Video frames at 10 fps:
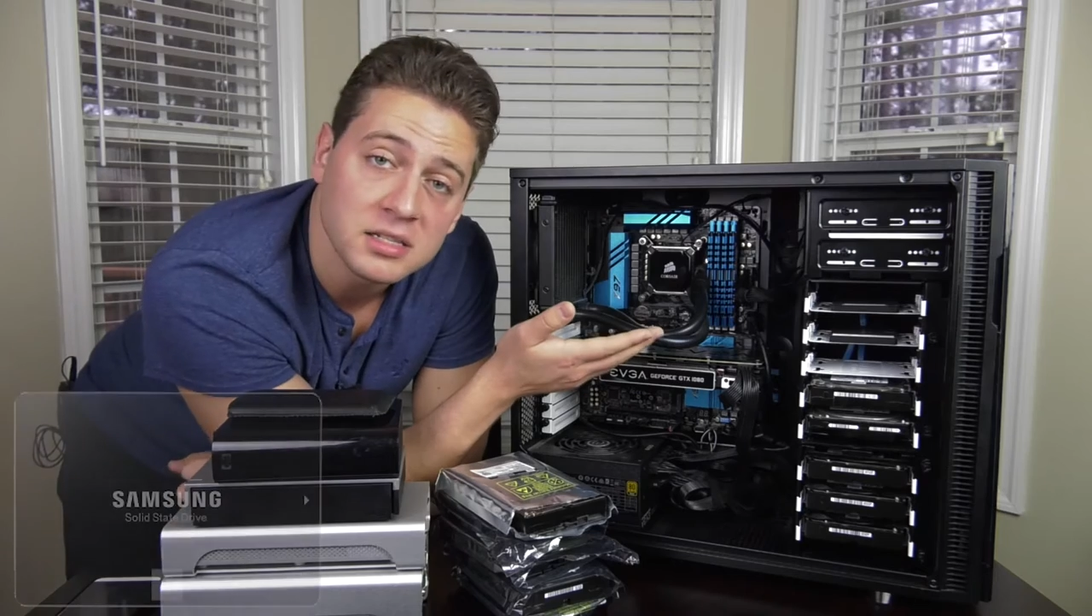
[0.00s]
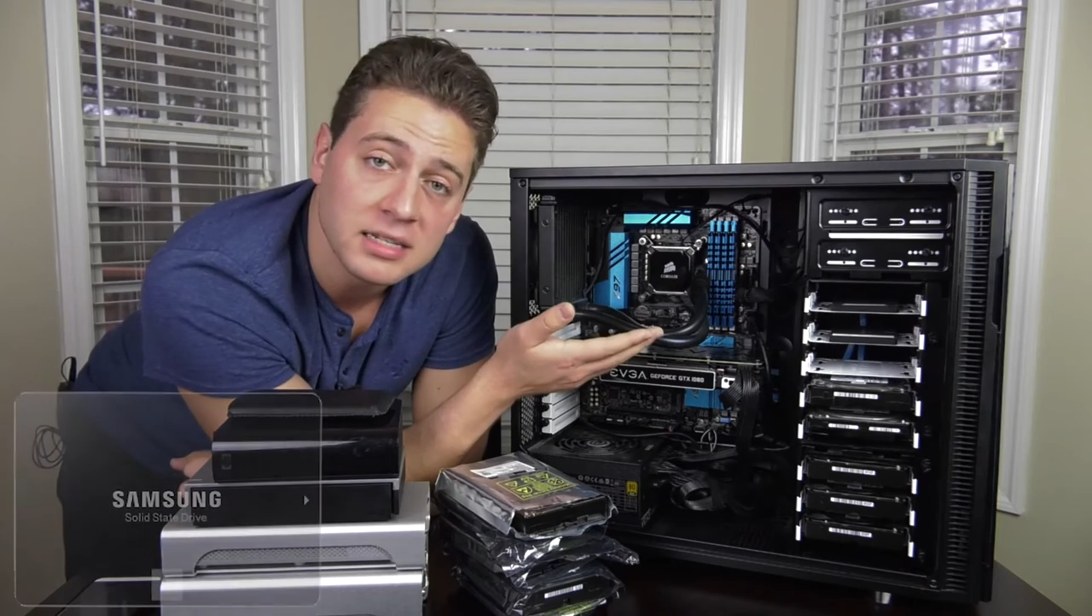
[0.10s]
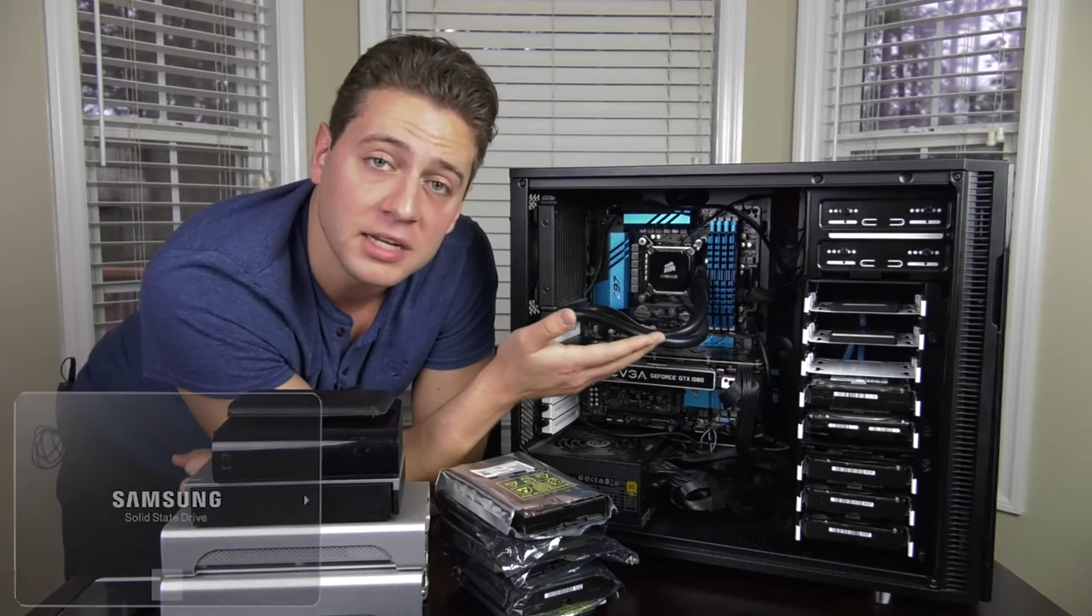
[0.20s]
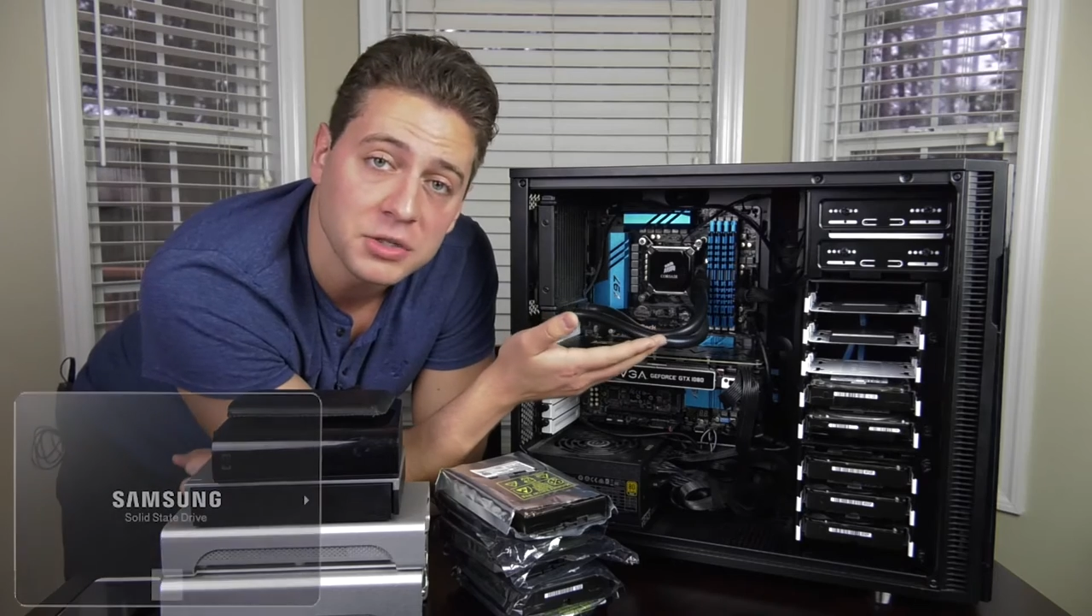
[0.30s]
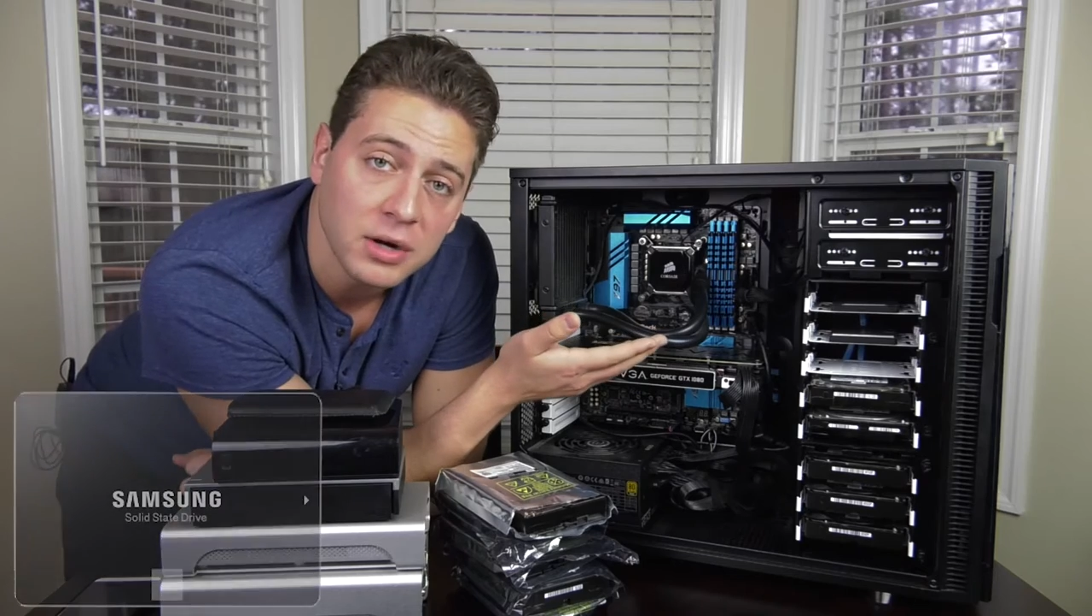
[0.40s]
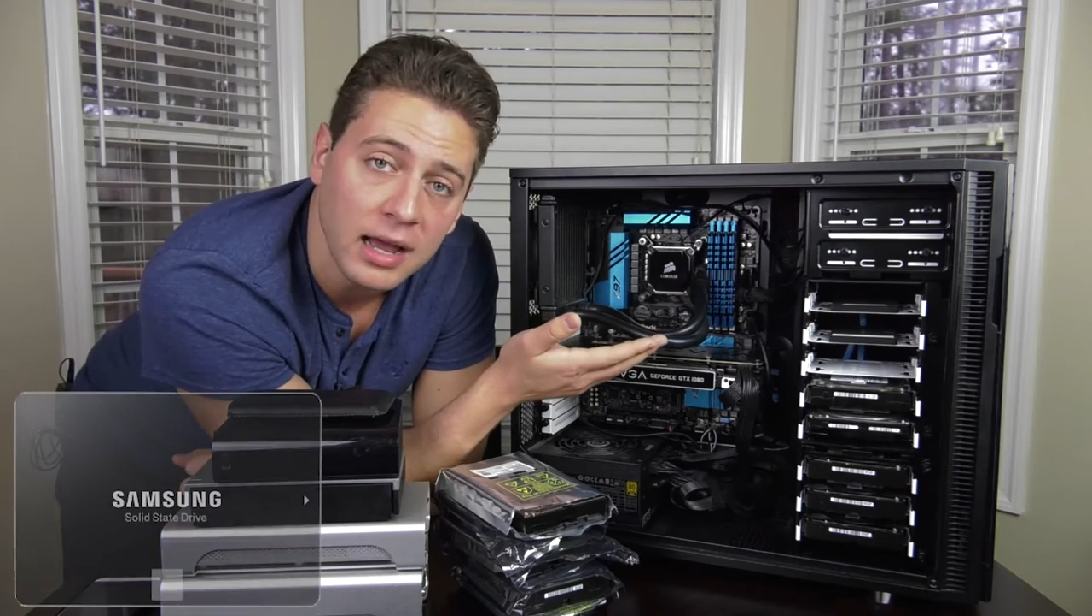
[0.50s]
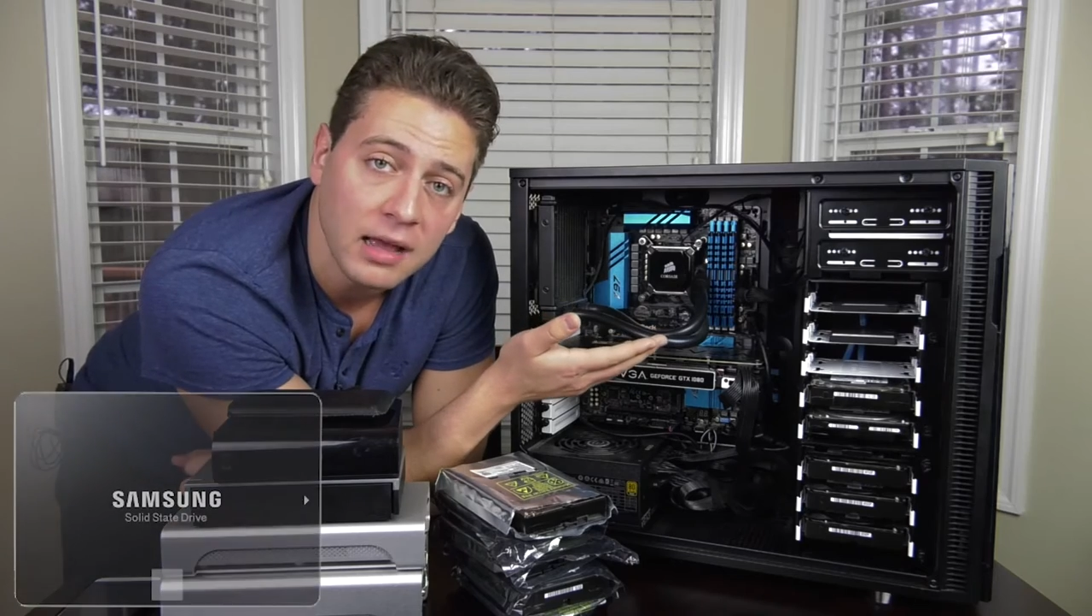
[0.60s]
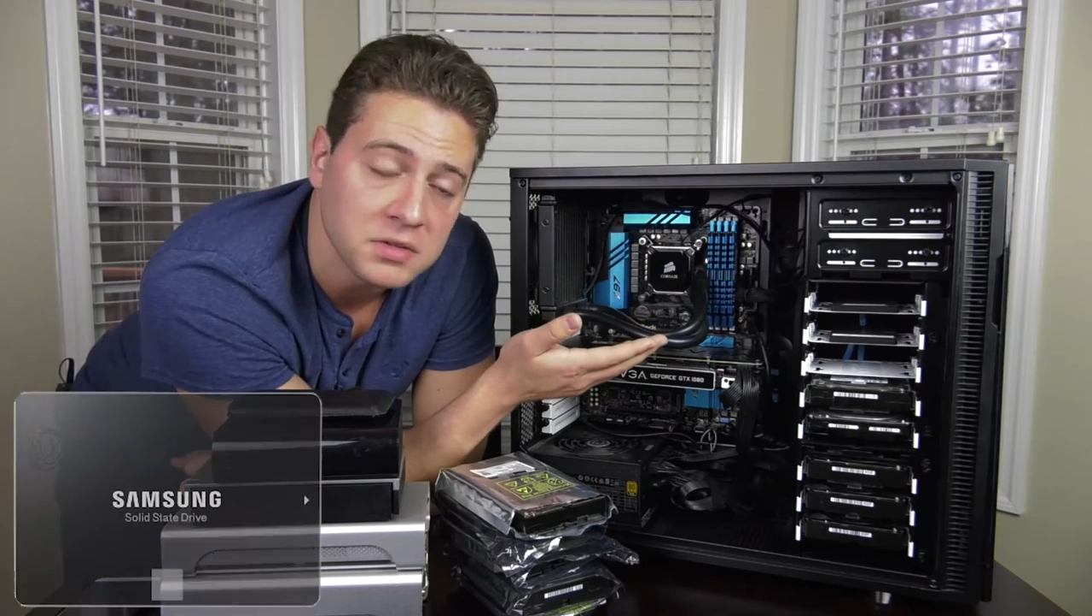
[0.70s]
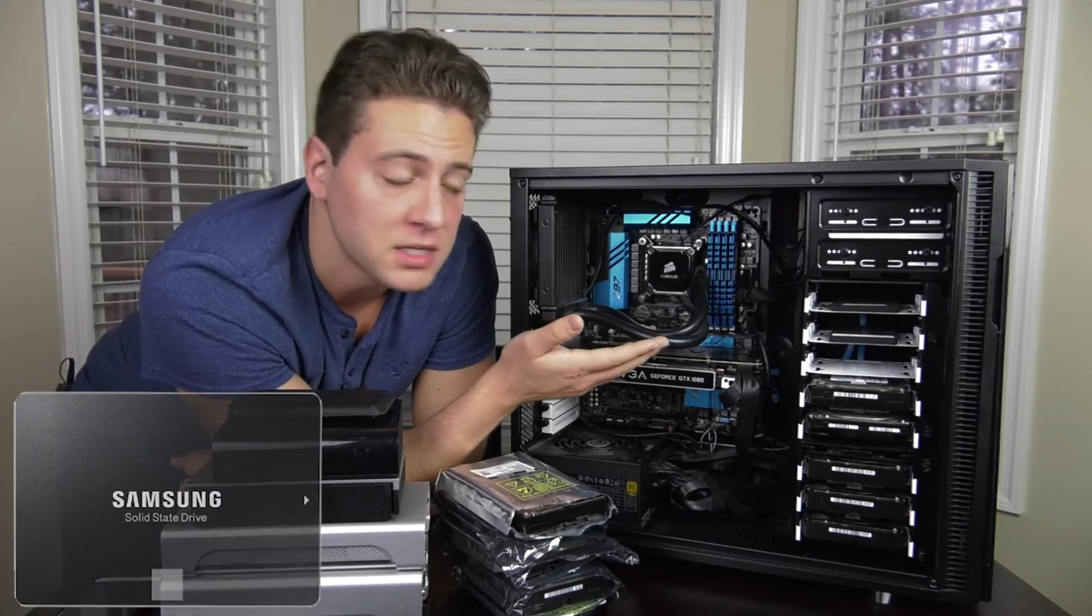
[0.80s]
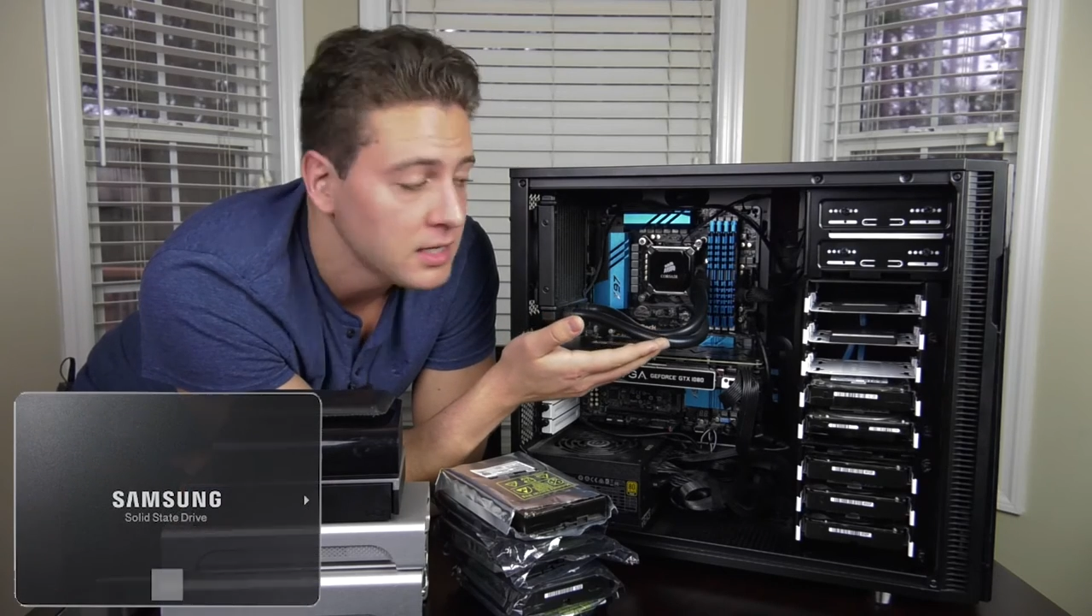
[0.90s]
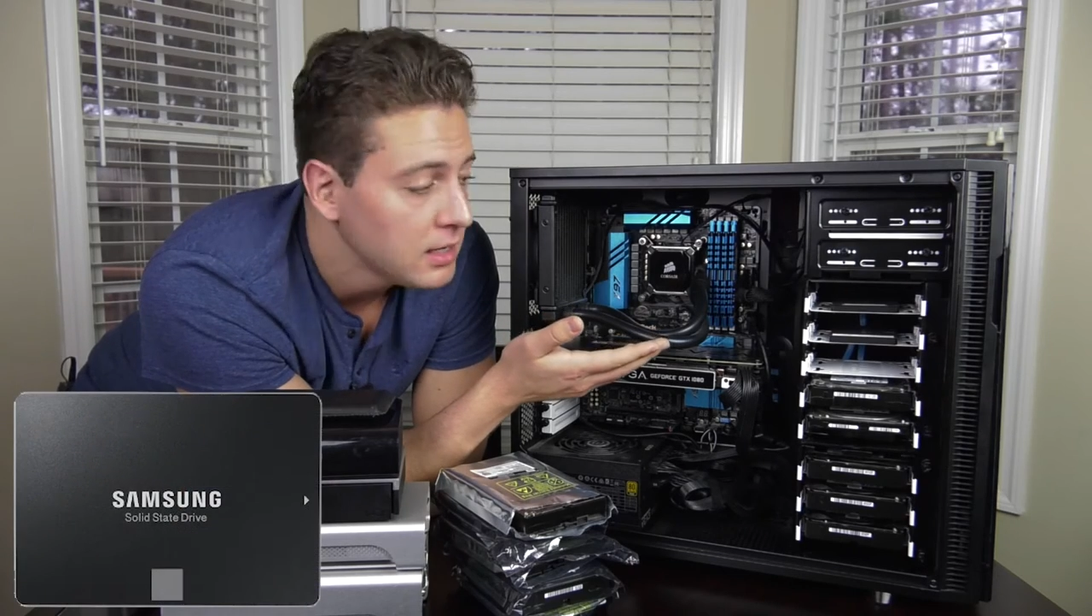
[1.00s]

state drives,